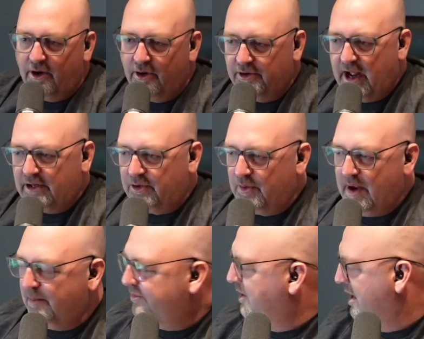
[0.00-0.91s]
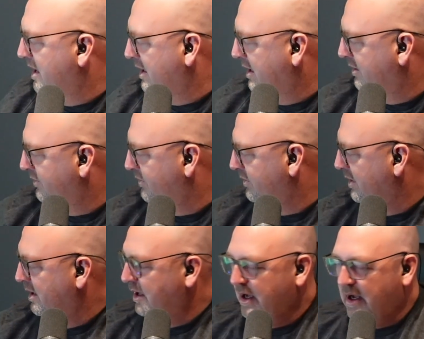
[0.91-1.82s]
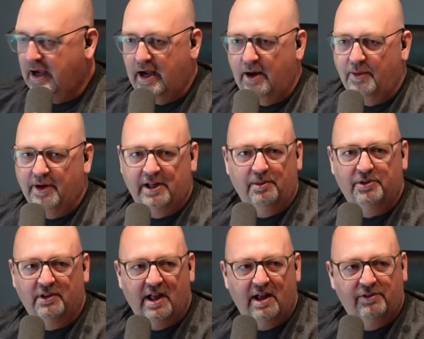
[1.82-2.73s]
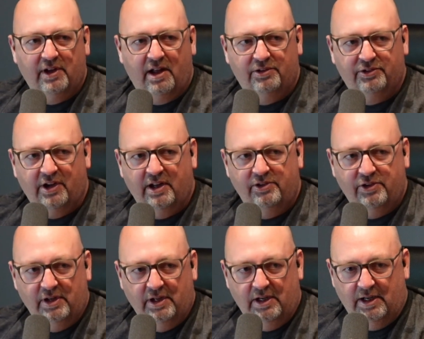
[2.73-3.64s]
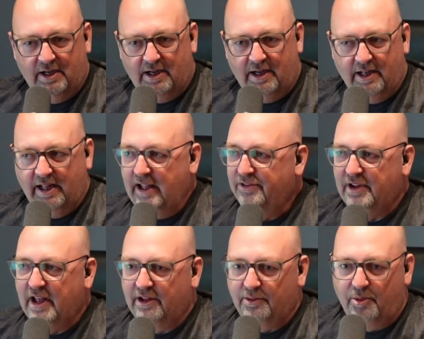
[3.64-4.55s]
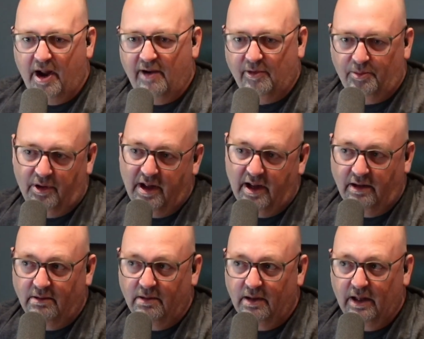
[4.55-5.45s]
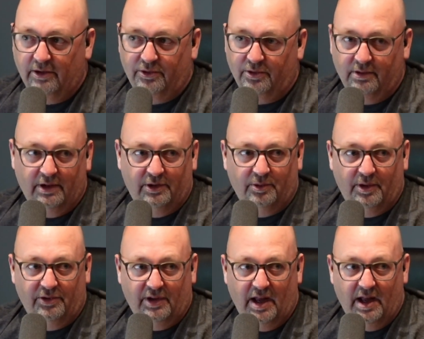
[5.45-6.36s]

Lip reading: Dr. Rob saying is, when it comes to lifestyle change, he's got the private plane. That's what he's got.